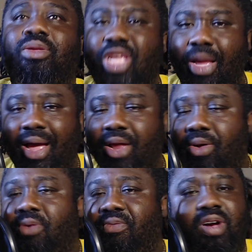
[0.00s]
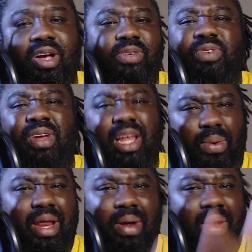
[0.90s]
TMI, I know. First it was very
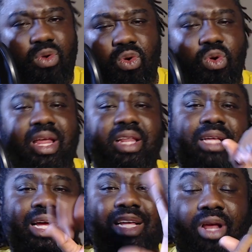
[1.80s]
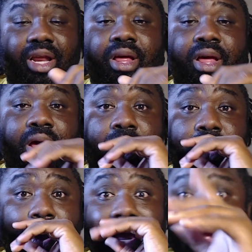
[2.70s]
liquidy when they were cool, then it started getting solid.
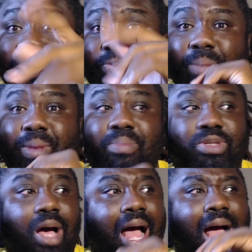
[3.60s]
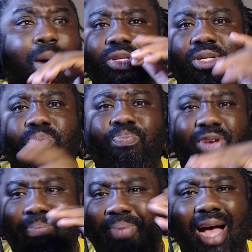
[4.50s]
Now, here's the problem. So I wasn't
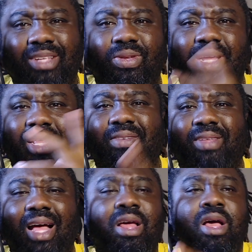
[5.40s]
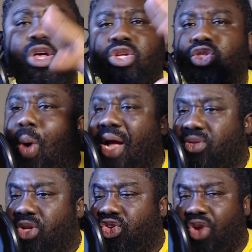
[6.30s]
really passed on anything after that. So I
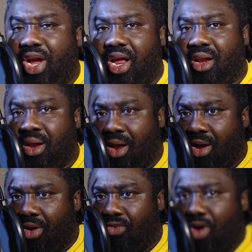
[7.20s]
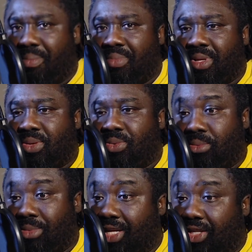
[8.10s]
took the train from
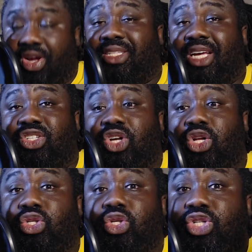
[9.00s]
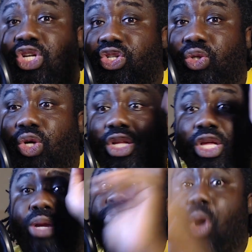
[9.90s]
that train station to Shinjuku, got
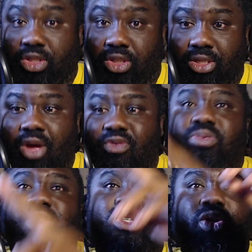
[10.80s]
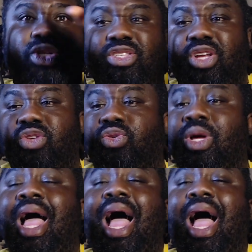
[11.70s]
on the bus from Shinjuku to Kisaraju.